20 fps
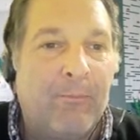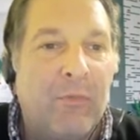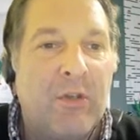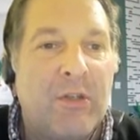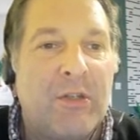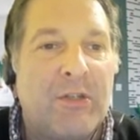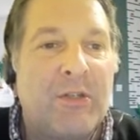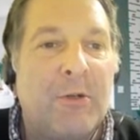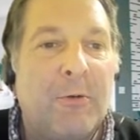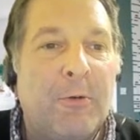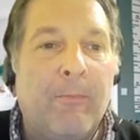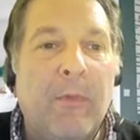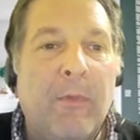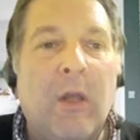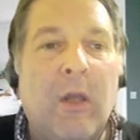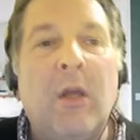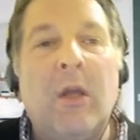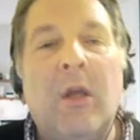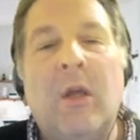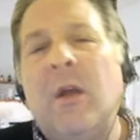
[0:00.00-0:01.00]
So
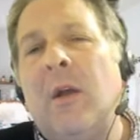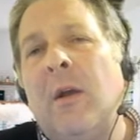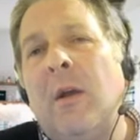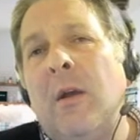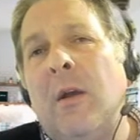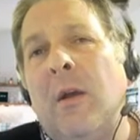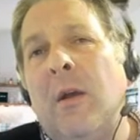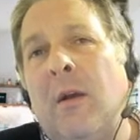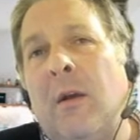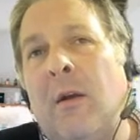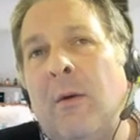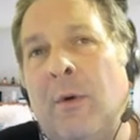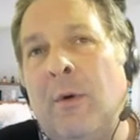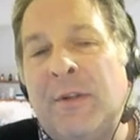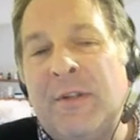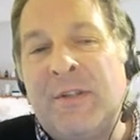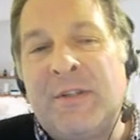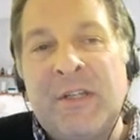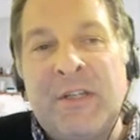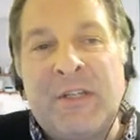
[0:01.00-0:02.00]
what
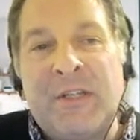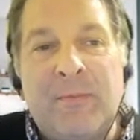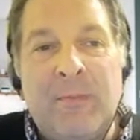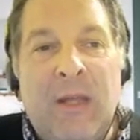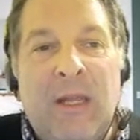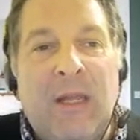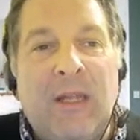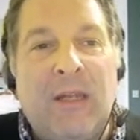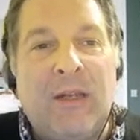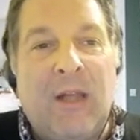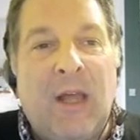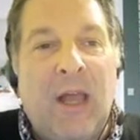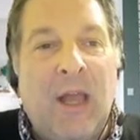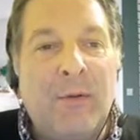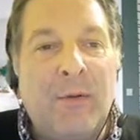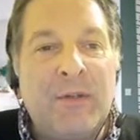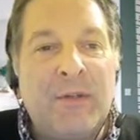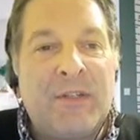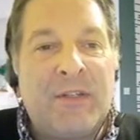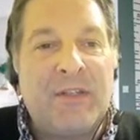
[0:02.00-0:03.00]
does this mean? How
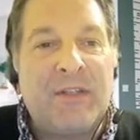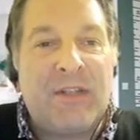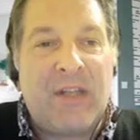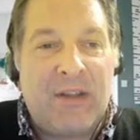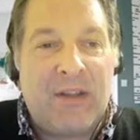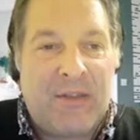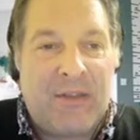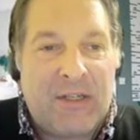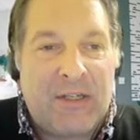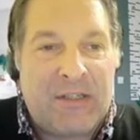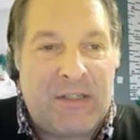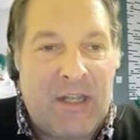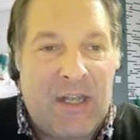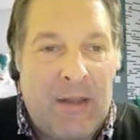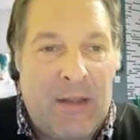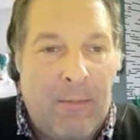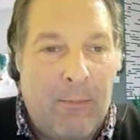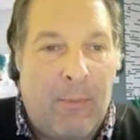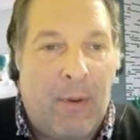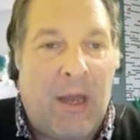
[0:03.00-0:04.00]
does this
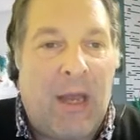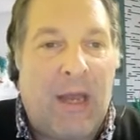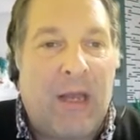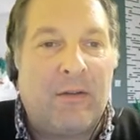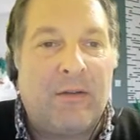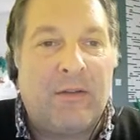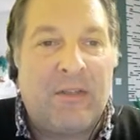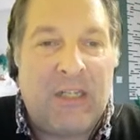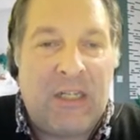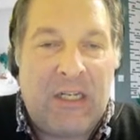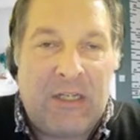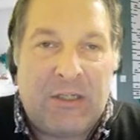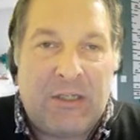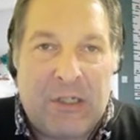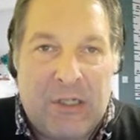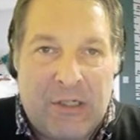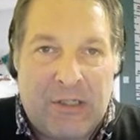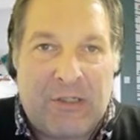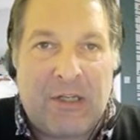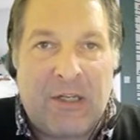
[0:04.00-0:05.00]
impact
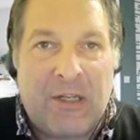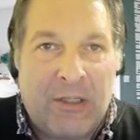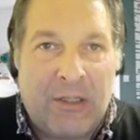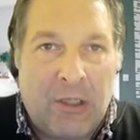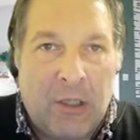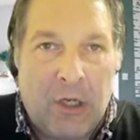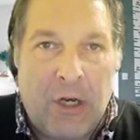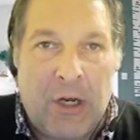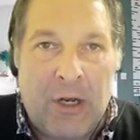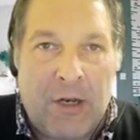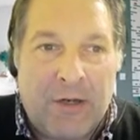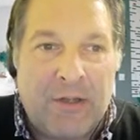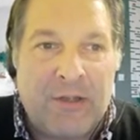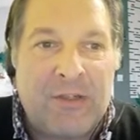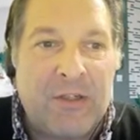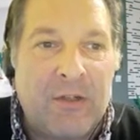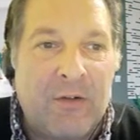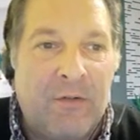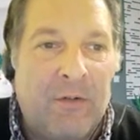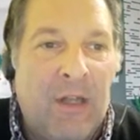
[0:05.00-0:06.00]
teachers and learners
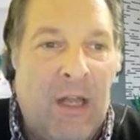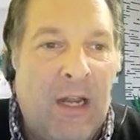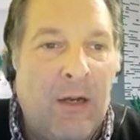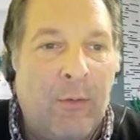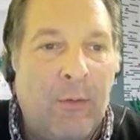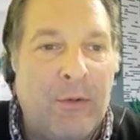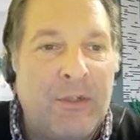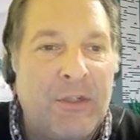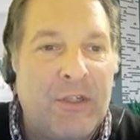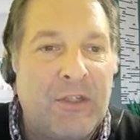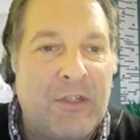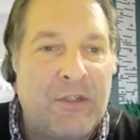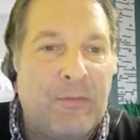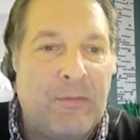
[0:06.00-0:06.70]
of languages?